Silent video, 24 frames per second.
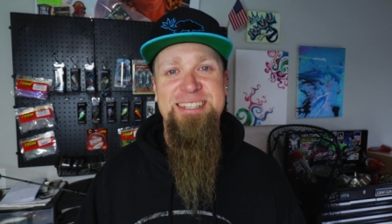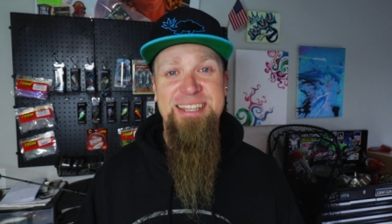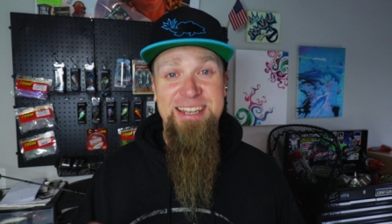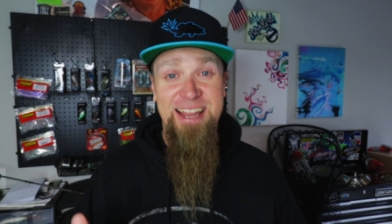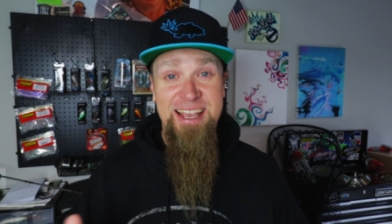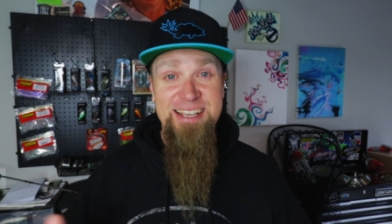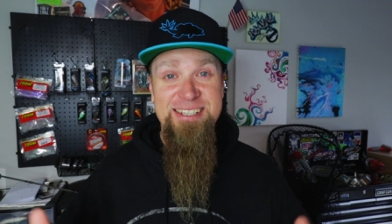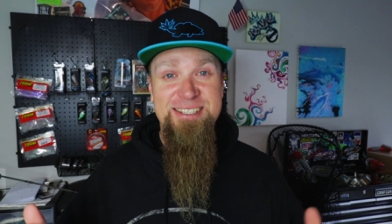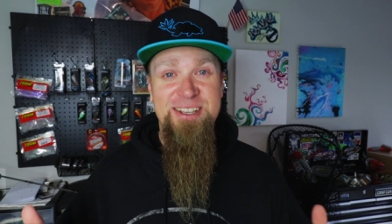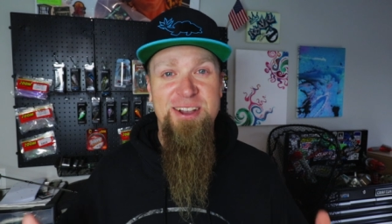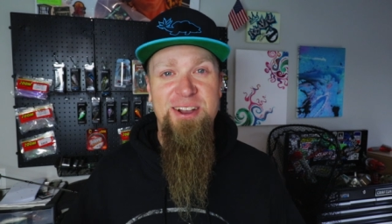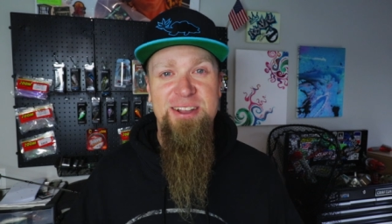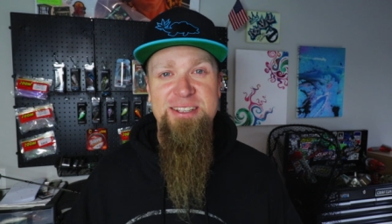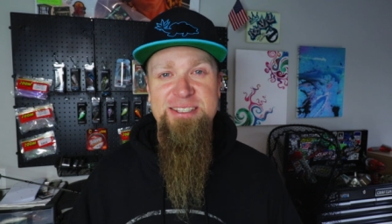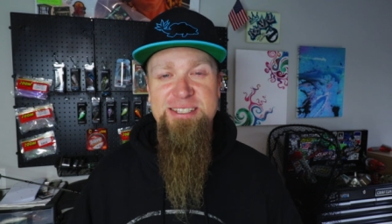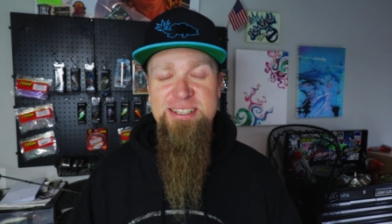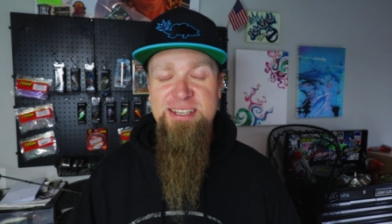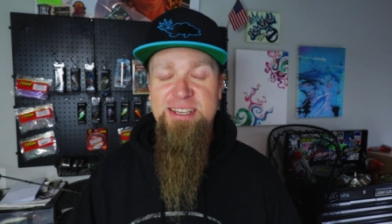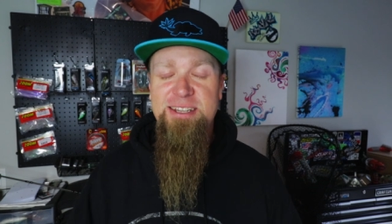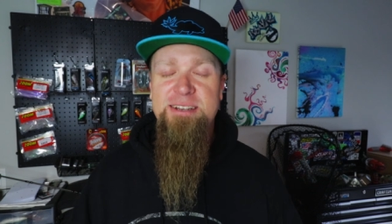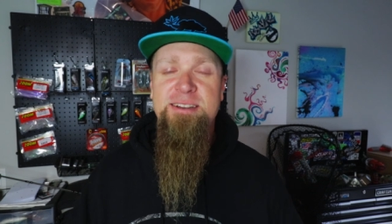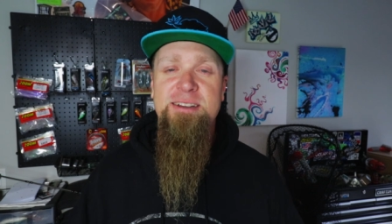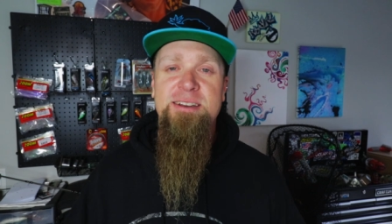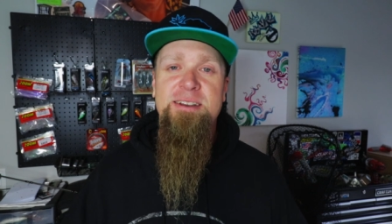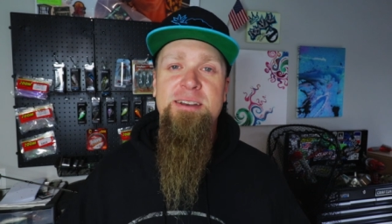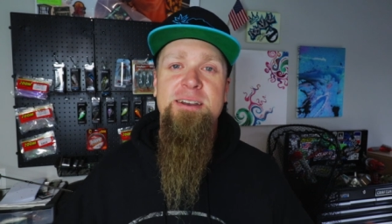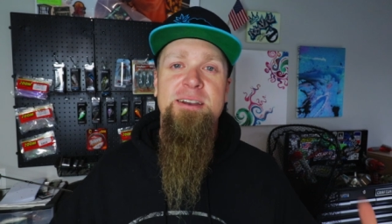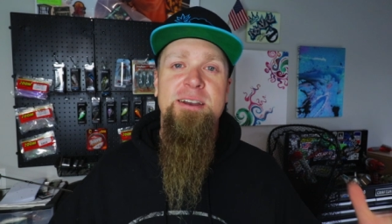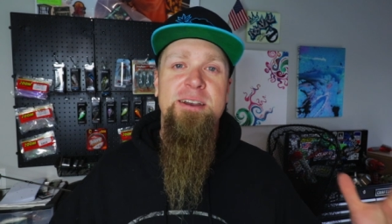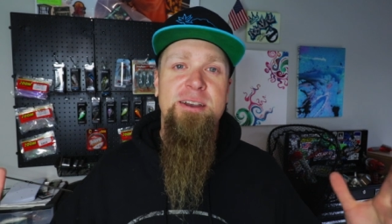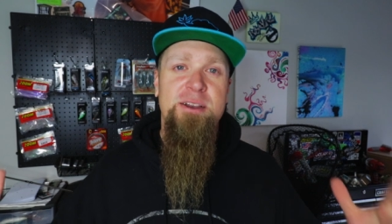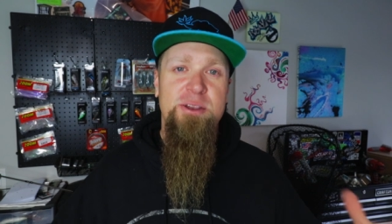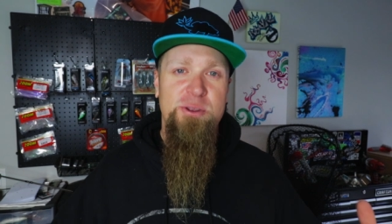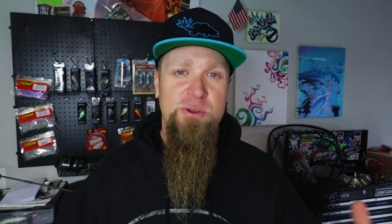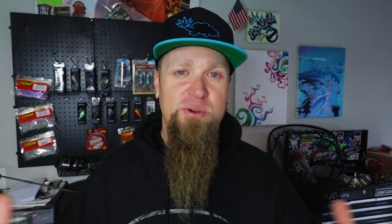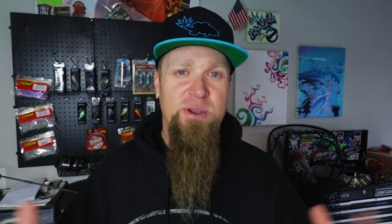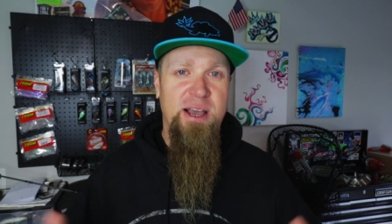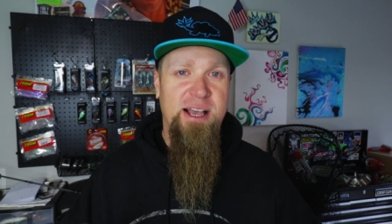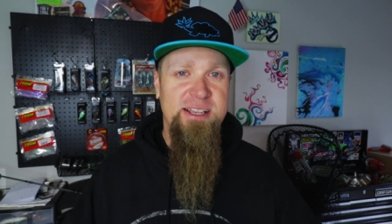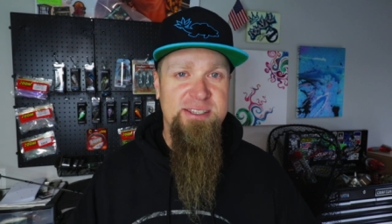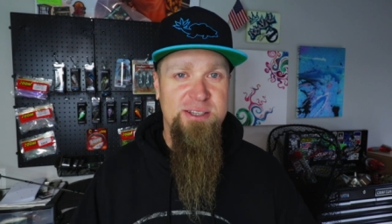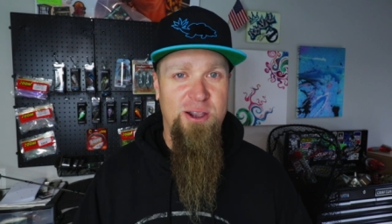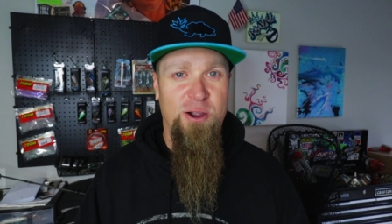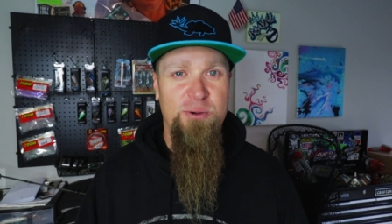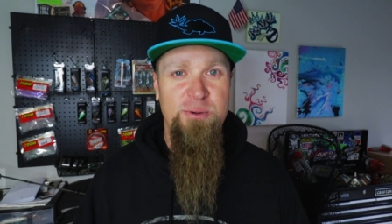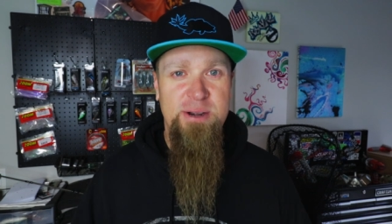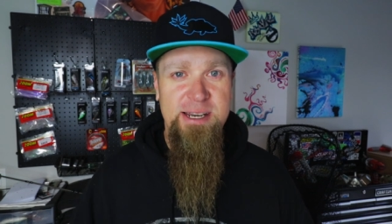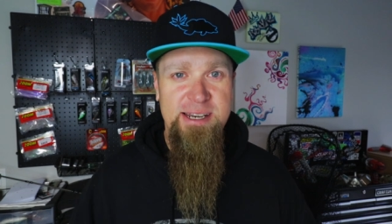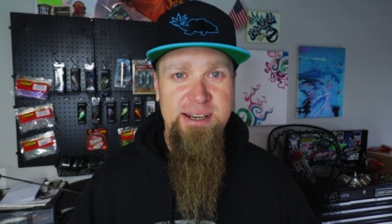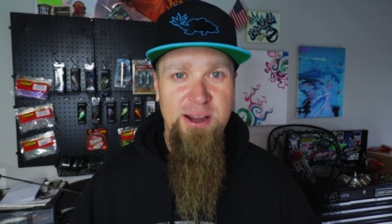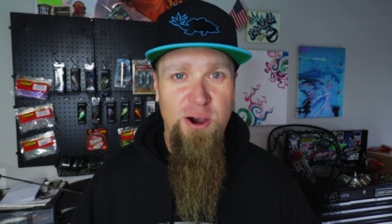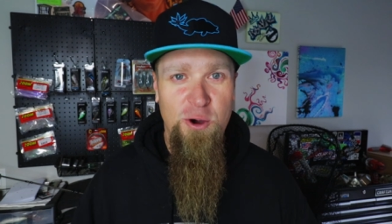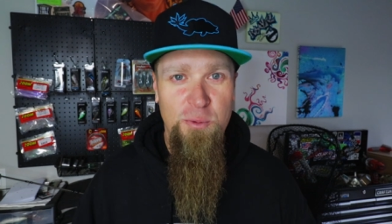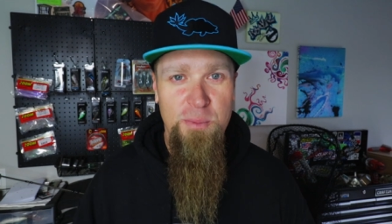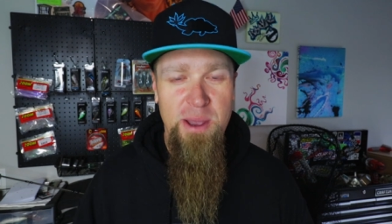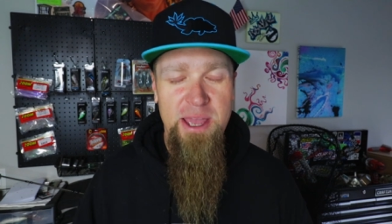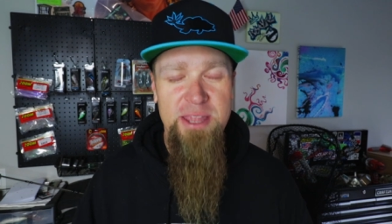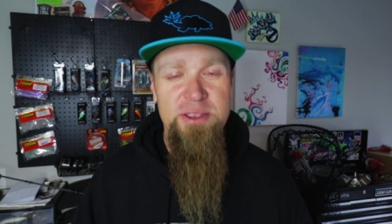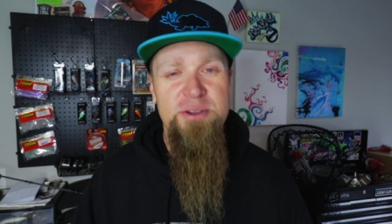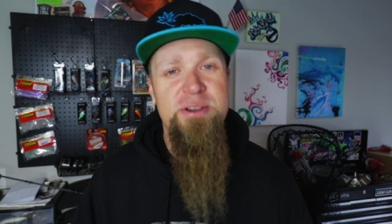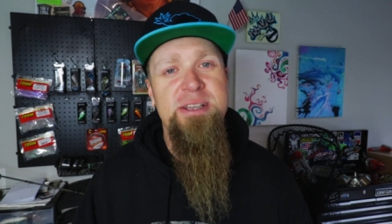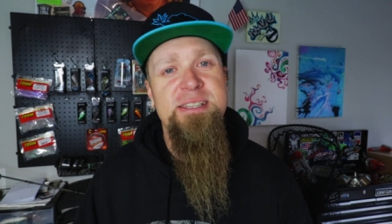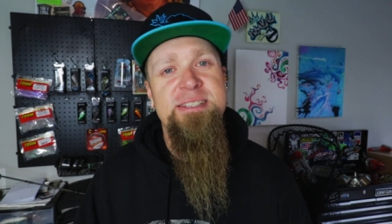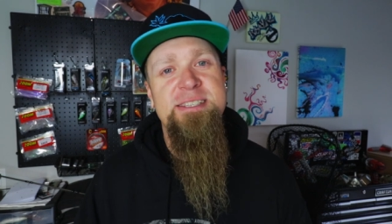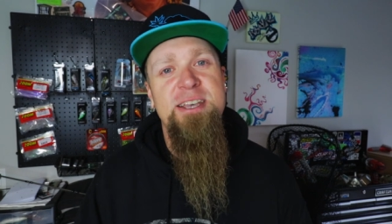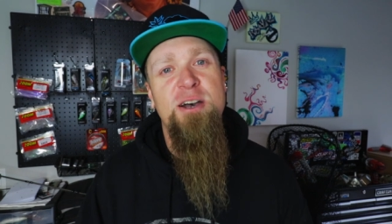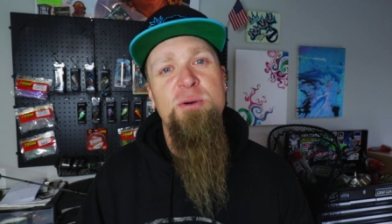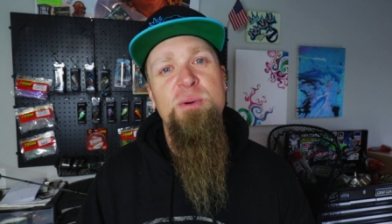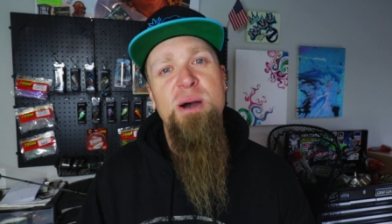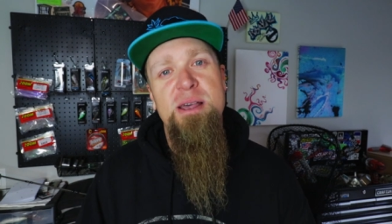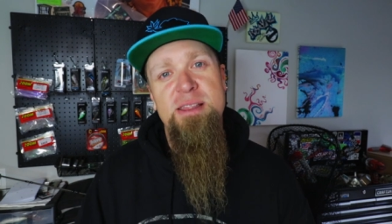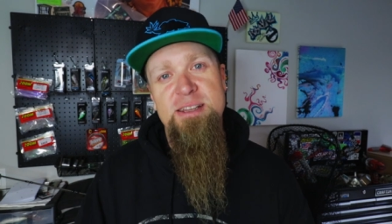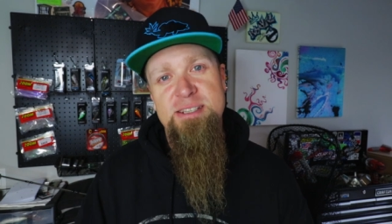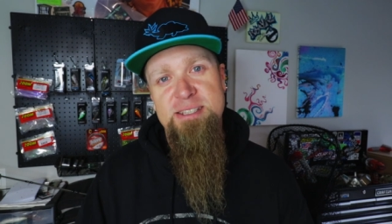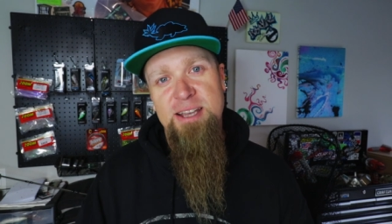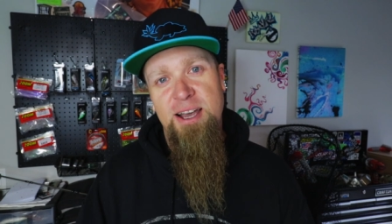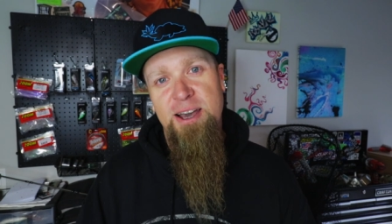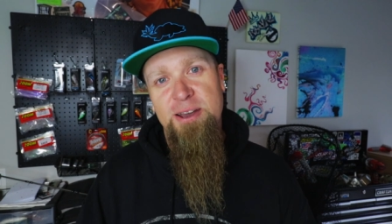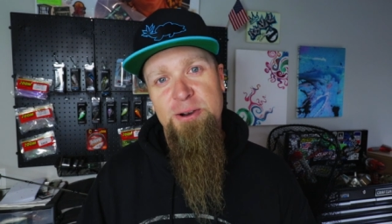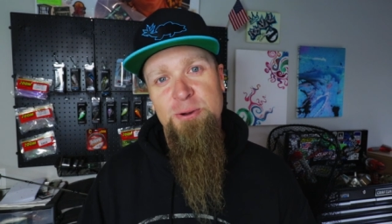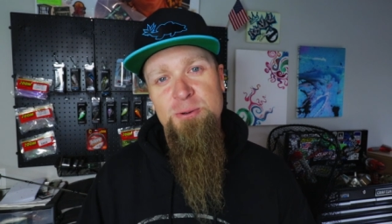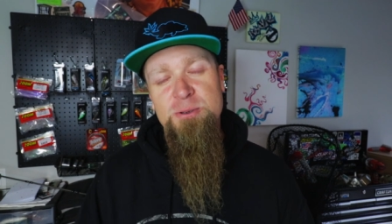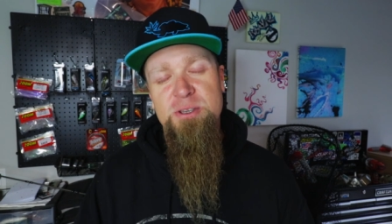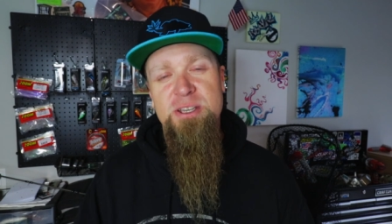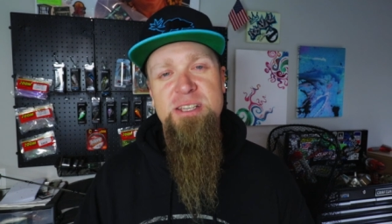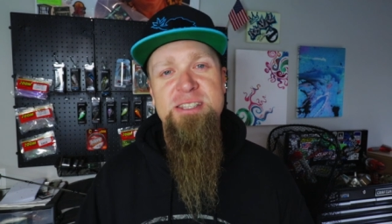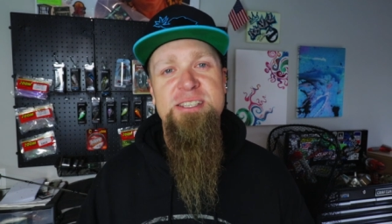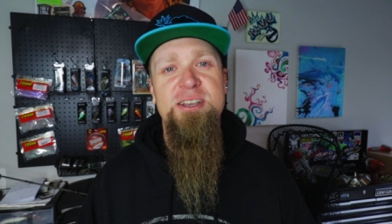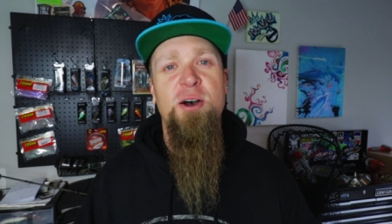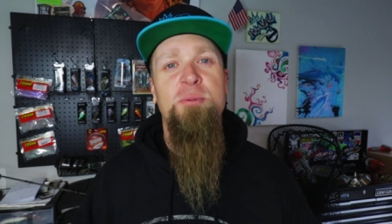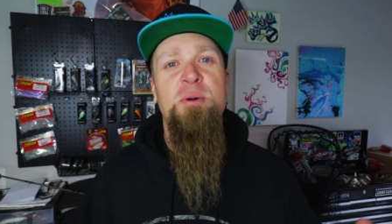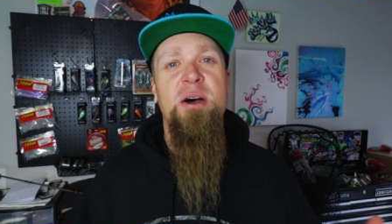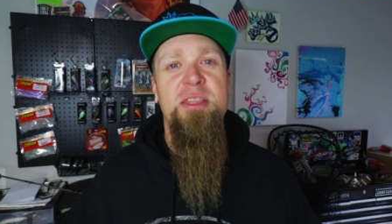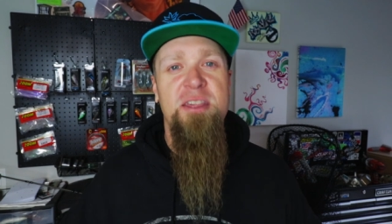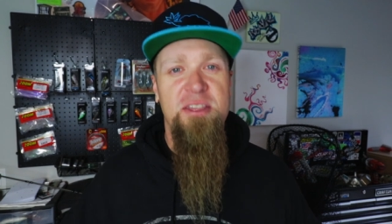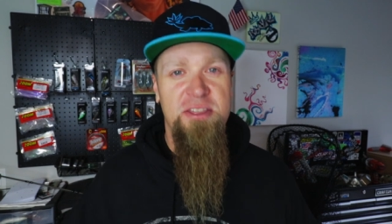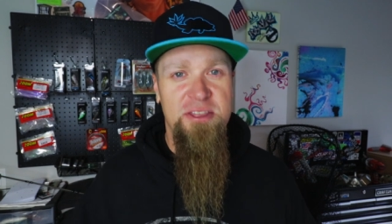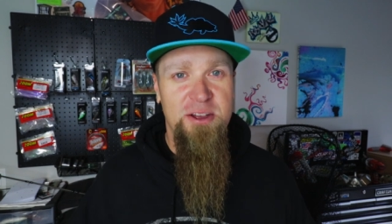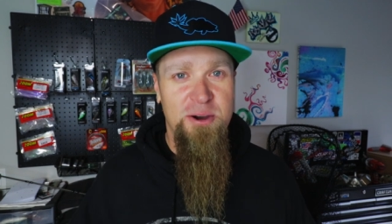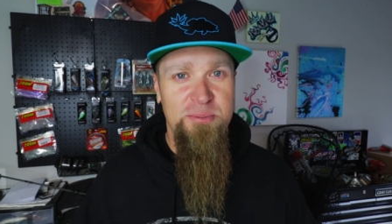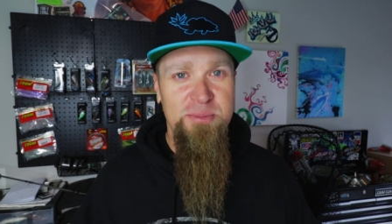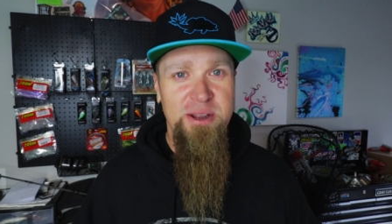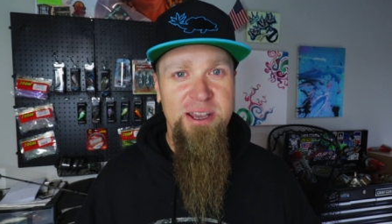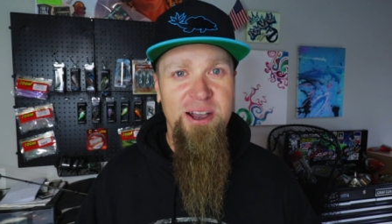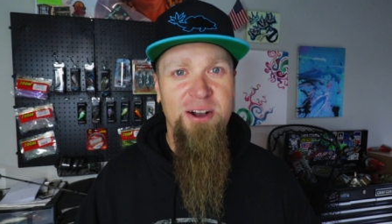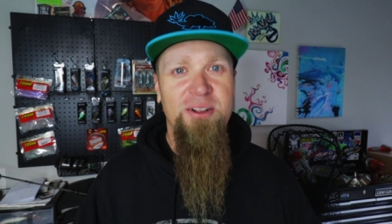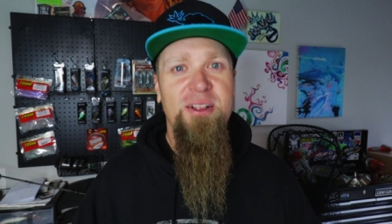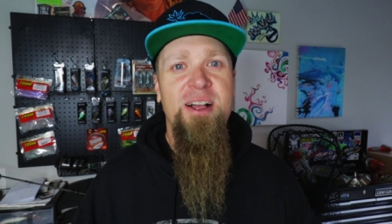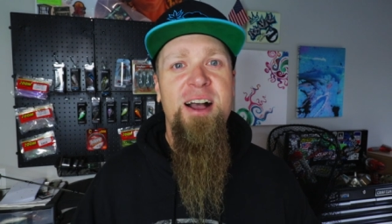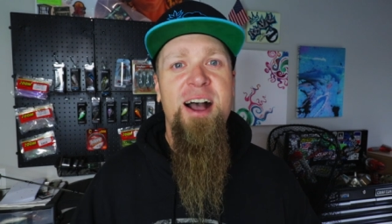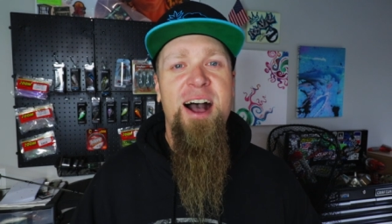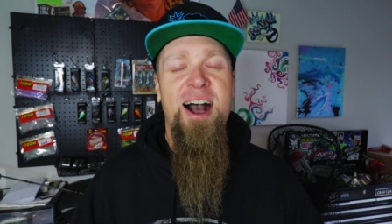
Today's content, you guys already know, man. You can tell by the title, you can tell by the thumbnail.